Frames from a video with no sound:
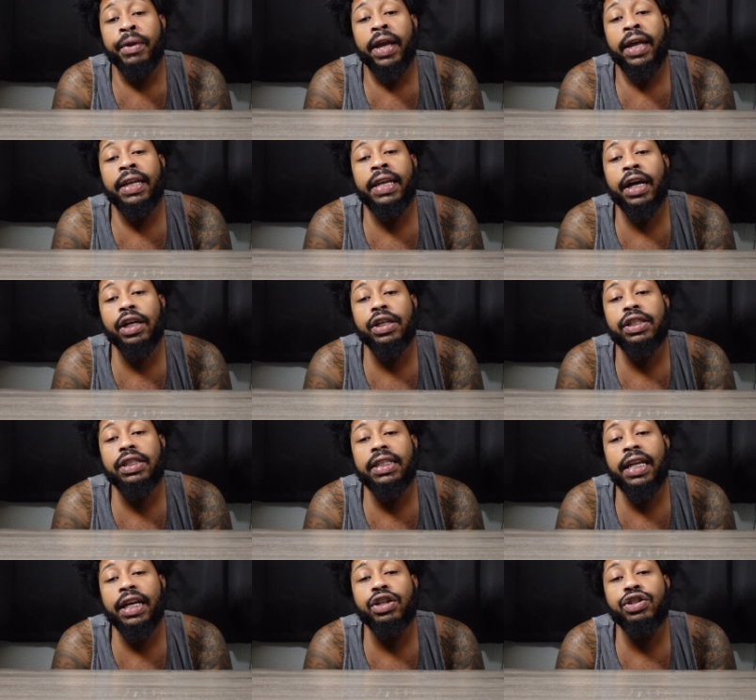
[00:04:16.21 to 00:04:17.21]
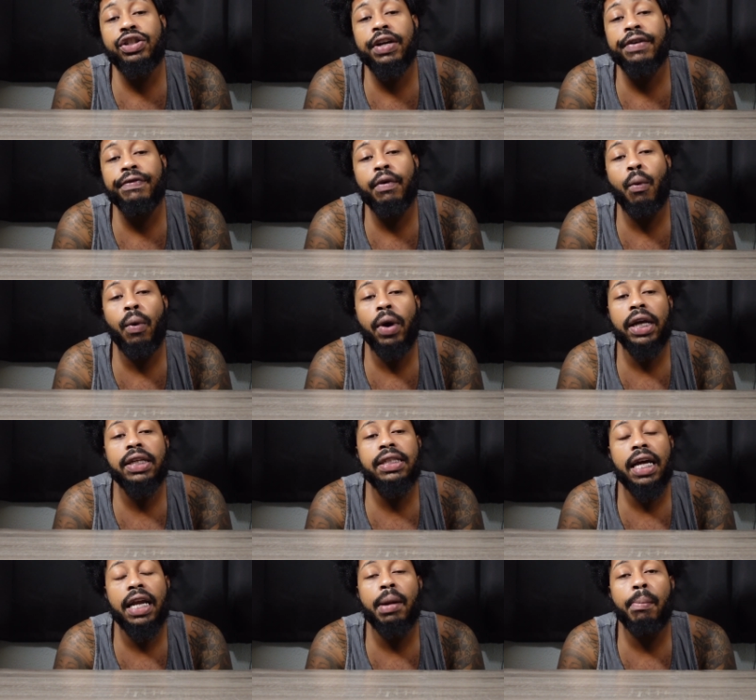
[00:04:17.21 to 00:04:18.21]
there's there's different
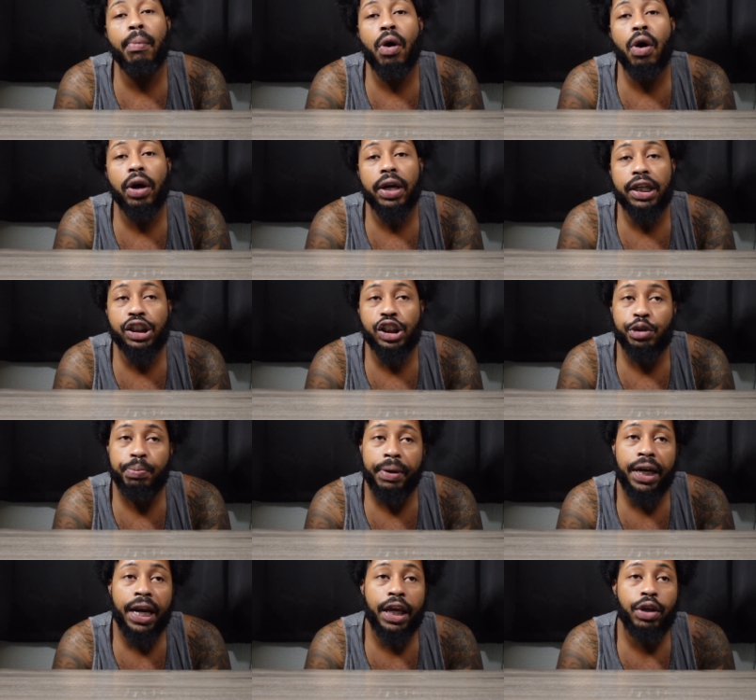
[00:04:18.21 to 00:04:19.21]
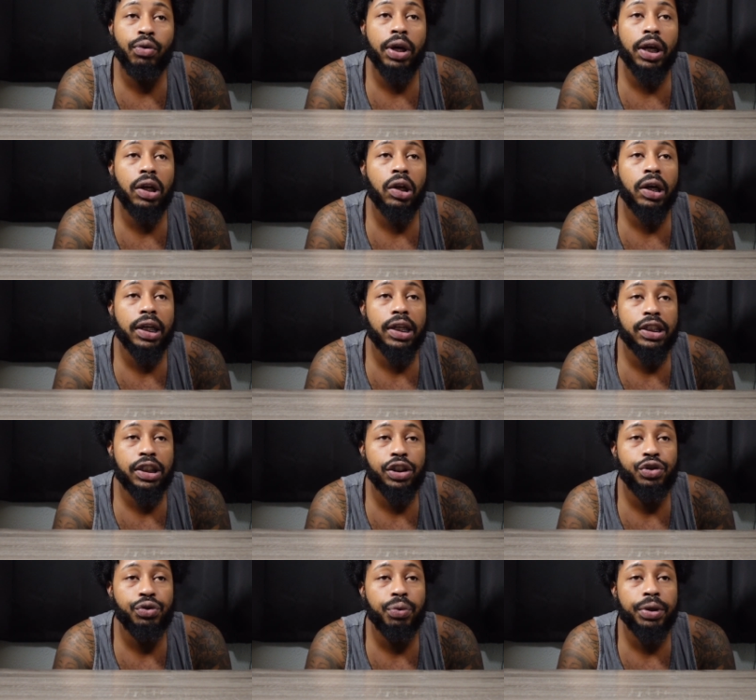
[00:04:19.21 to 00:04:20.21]
ways that the ball can spin that you can look at the
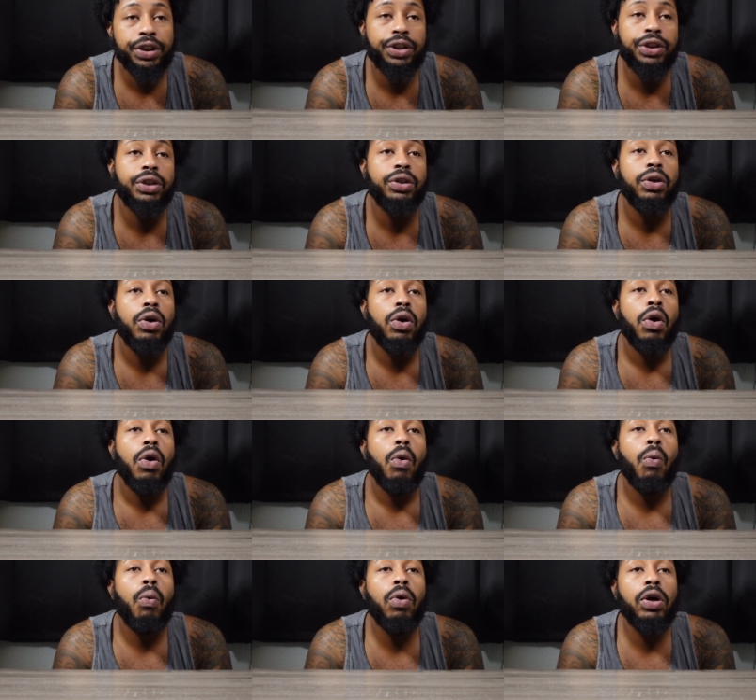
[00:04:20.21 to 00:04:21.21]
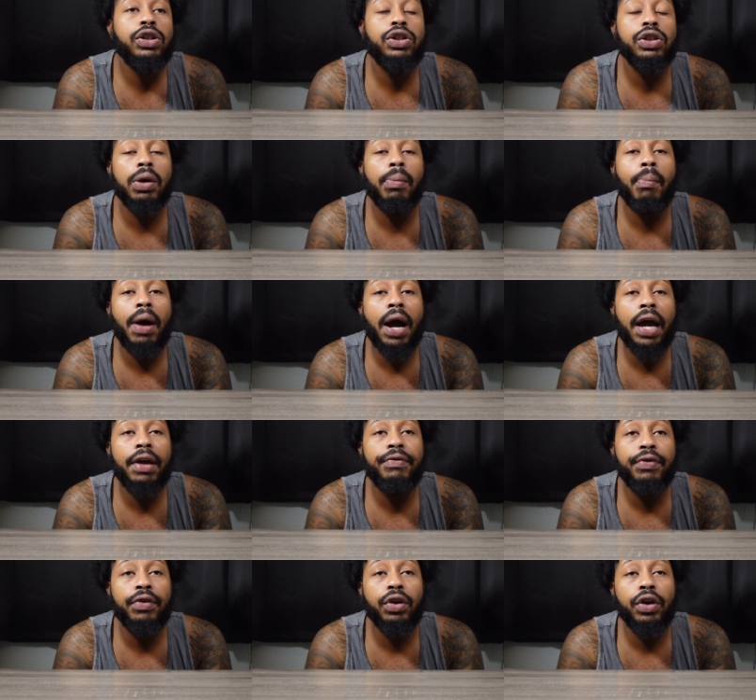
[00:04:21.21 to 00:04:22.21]
situation once you're
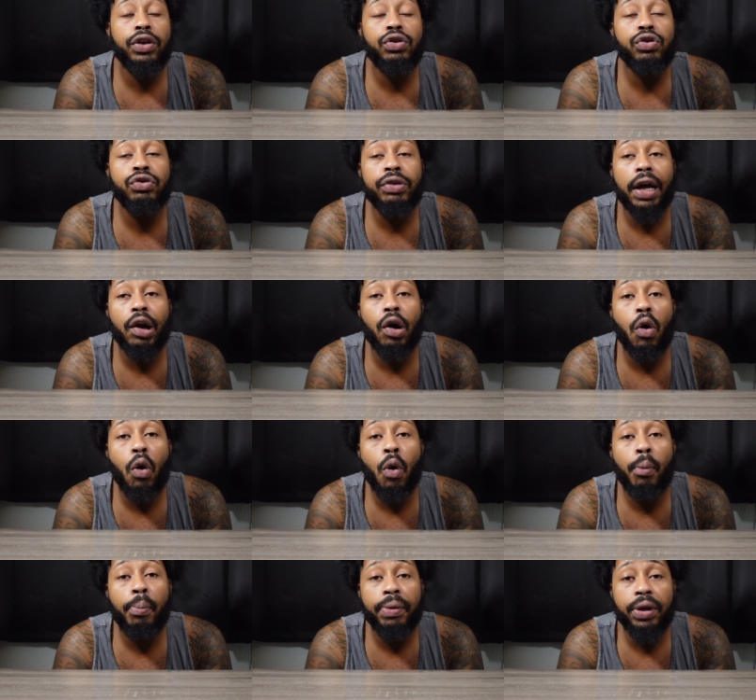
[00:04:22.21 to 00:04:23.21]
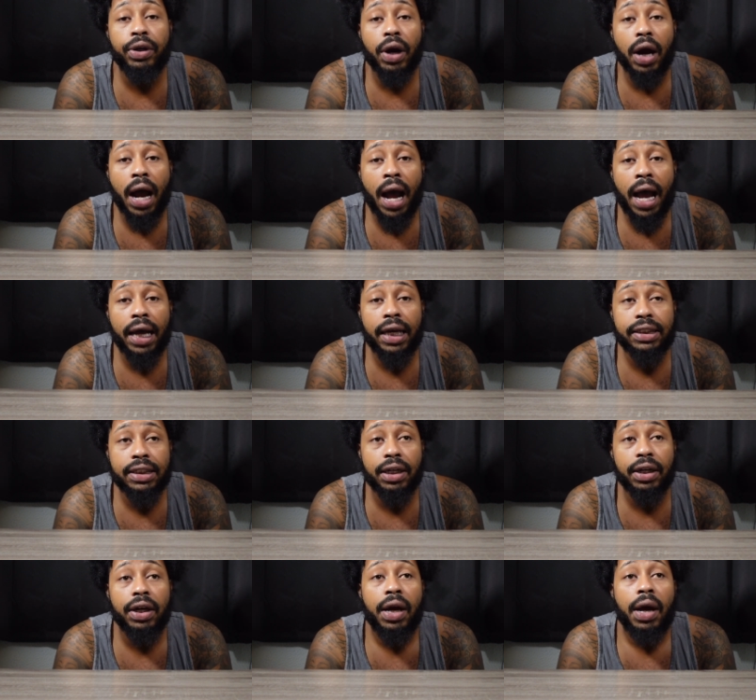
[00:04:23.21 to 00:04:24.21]
mindful or you try to open your eyes
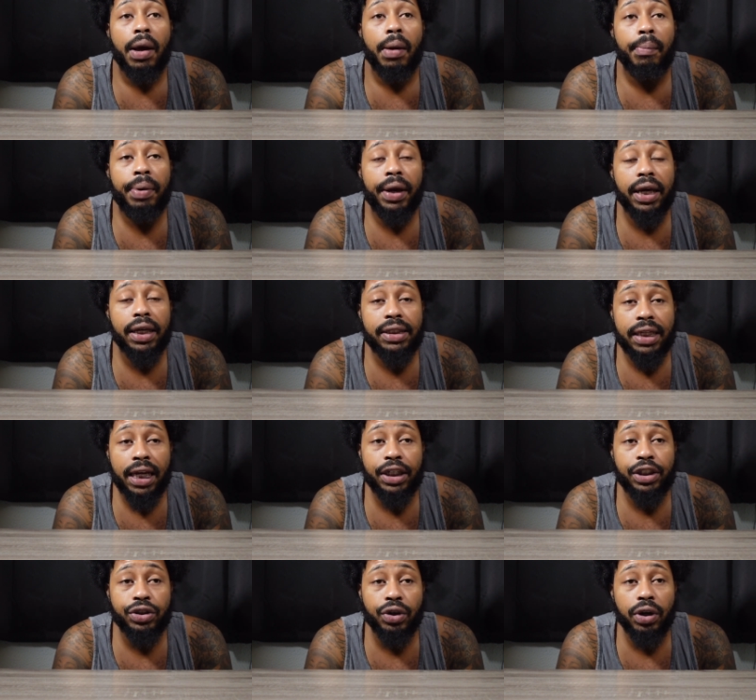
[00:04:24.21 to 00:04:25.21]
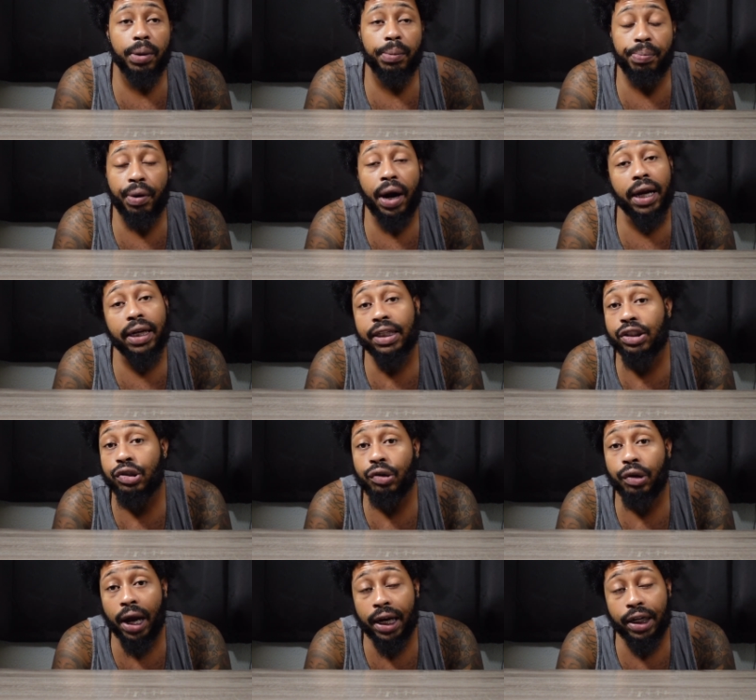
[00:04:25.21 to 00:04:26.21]
or pay attention or practice
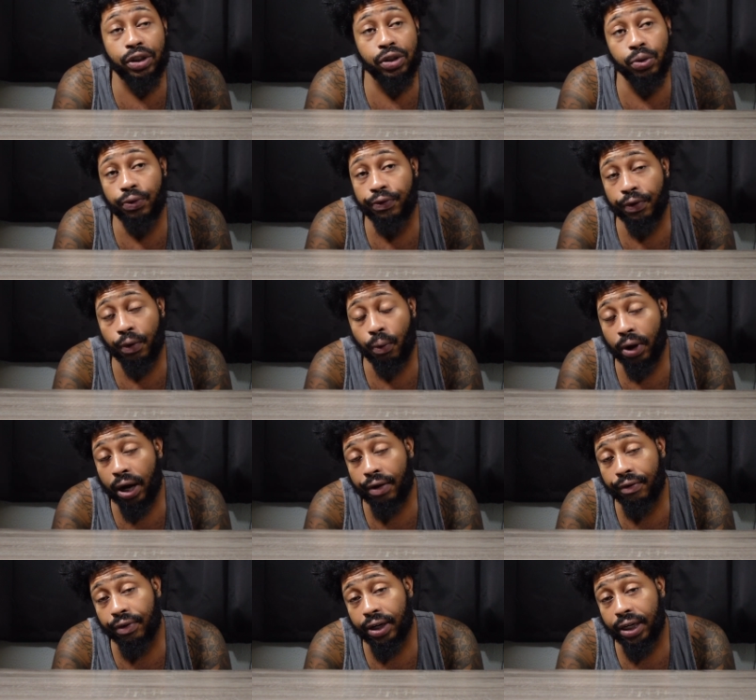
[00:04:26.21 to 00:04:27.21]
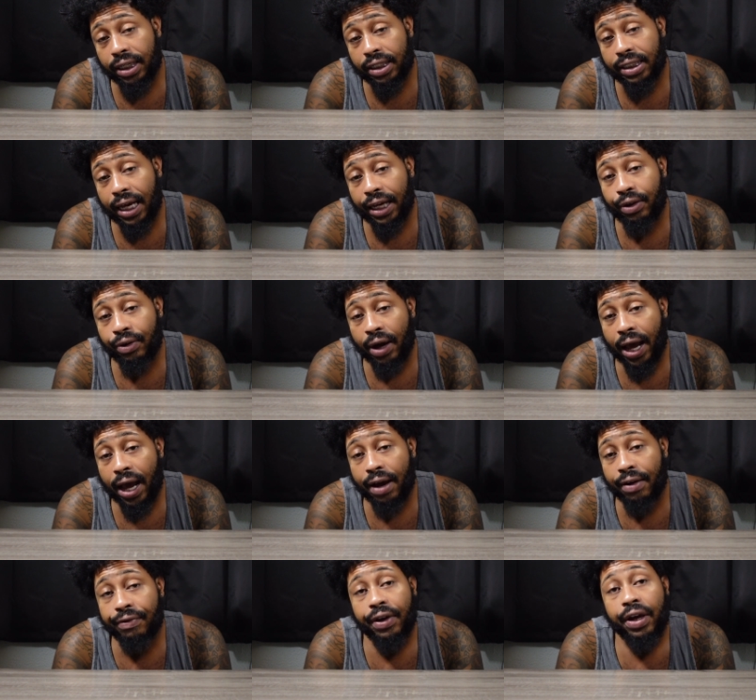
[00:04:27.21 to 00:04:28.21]
gratitude for whatever it is that you
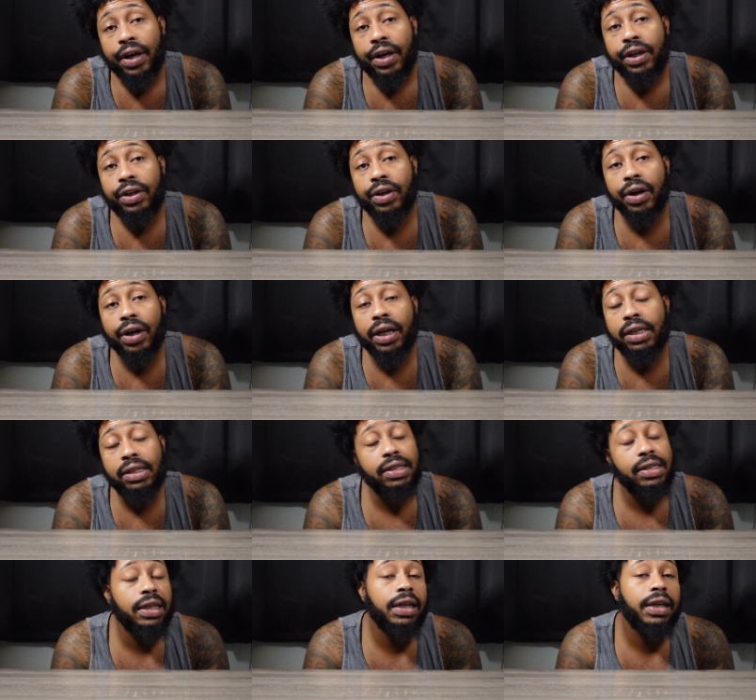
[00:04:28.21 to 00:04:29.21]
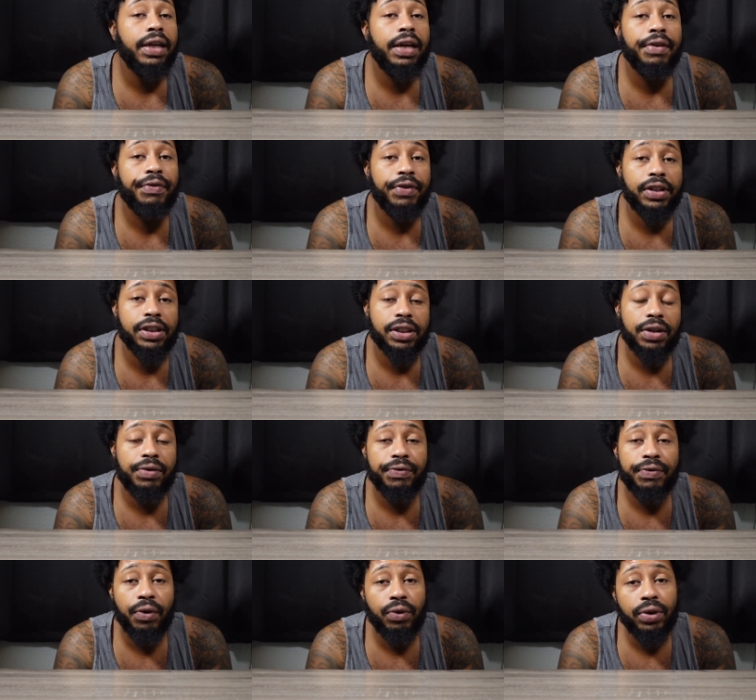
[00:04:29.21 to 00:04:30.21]
have, you're going to see the difference
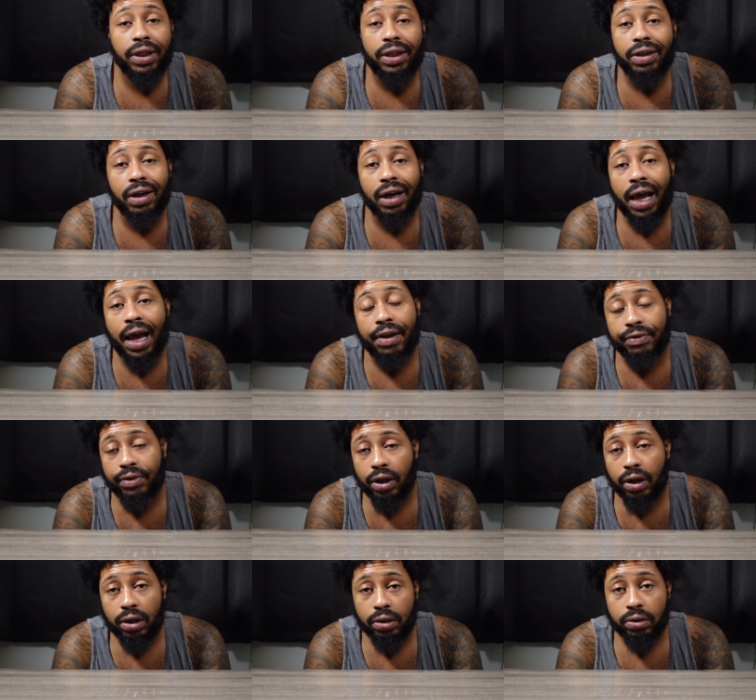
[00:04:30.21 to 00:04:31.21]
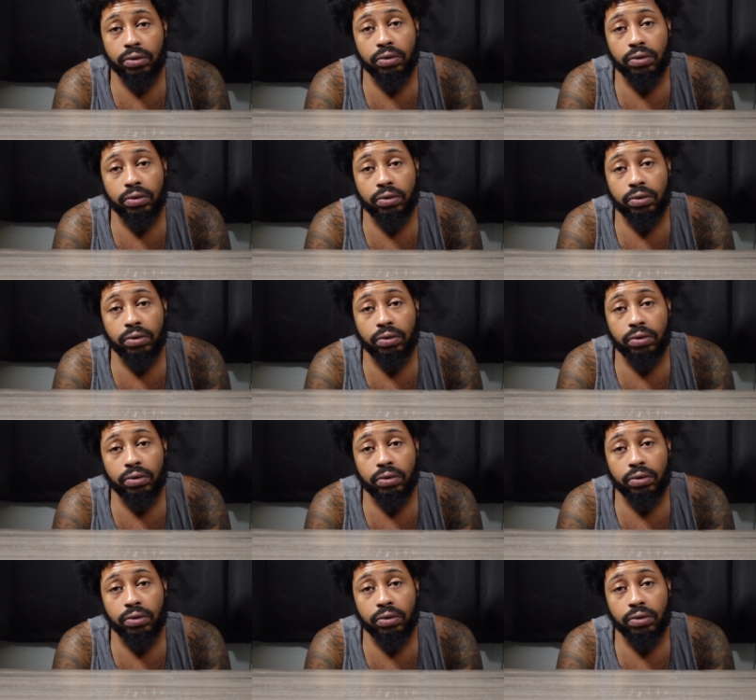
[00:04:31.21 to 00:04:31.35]
unfold in your life, dog.